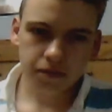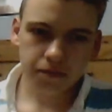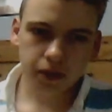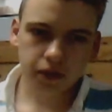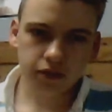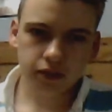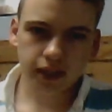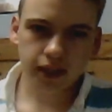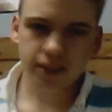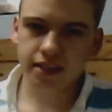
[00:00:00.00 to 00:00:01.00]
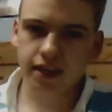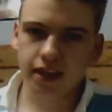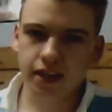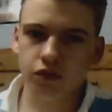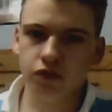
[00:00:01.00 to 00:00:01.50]
But like I said,
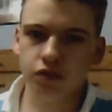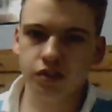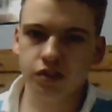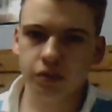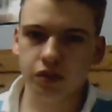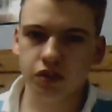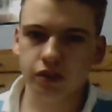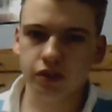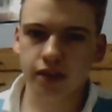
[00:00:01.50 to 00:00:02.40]
I don't see any reason not